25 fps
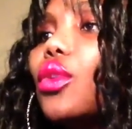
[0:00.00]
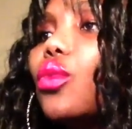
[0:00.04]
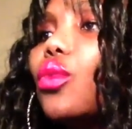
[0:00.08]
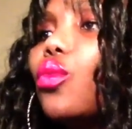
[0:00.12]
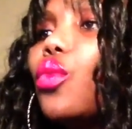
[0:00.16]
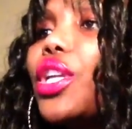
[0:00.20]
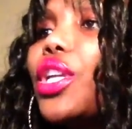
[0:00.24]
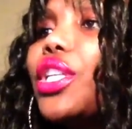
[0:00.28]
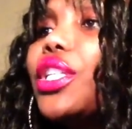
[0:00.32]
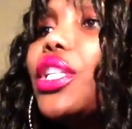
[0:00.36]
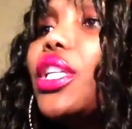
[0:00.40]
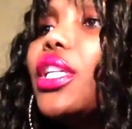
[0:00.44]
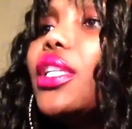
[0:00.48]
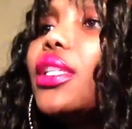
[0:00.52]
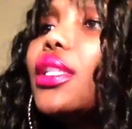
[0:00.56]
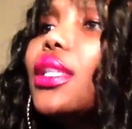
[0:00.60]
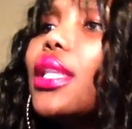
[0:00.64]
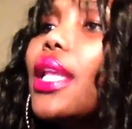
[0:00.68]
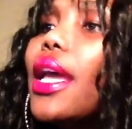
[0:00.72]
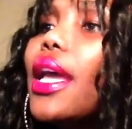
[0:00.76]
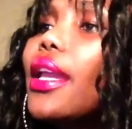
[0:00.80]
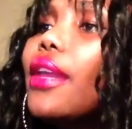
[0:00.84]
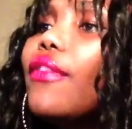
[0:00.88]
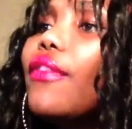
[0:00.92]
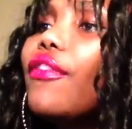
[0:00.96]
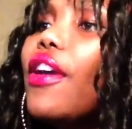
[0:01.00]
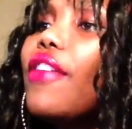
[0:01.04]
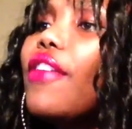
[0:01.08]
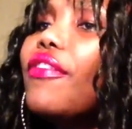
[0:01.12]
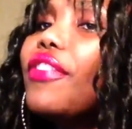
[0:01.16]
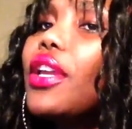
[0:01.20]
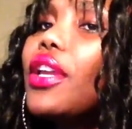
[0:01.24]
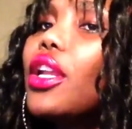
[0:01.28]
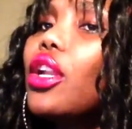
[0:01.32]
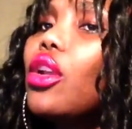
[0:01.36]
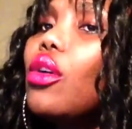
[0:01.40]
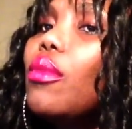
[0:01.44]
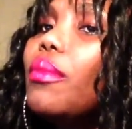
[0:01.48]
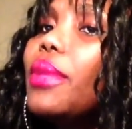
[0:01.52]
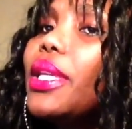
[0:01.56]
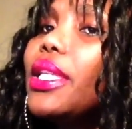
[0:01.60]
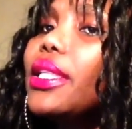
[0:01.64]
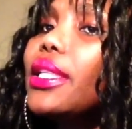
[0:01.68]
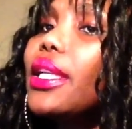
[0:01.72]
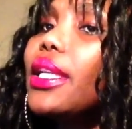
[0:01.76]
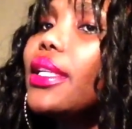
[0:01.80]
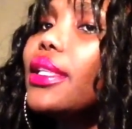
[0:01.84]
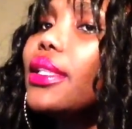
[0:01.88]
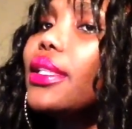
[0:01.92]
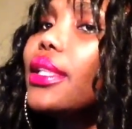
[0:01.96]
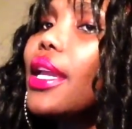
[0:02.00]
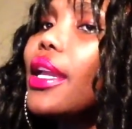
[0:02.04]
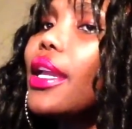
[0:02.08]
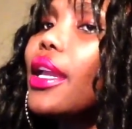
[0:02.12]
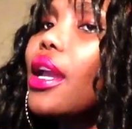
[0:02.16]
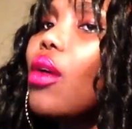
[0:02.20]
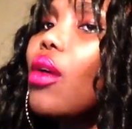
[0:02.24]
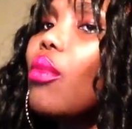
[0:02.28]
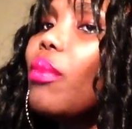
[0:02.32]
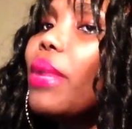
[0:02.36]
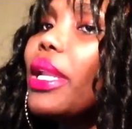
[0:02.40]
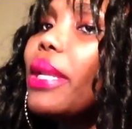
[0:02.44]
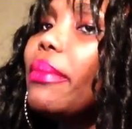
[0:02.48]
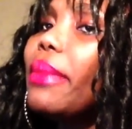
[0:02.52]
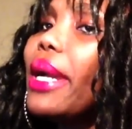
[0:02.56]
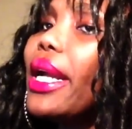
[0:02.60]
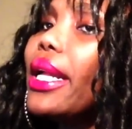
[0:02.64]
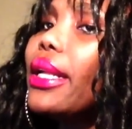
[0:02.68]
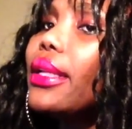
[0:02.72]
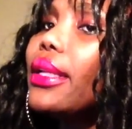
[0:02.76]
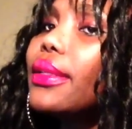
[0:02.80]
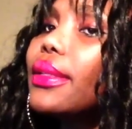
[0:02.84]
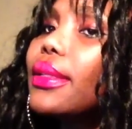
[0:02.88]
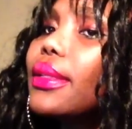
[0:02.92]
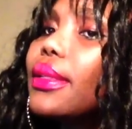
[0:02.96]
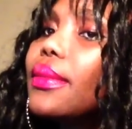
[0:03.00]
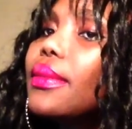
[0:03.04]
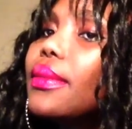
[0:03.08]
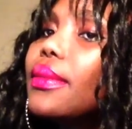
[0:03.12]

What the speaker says: Which is like 5 kilometers is like how many miles?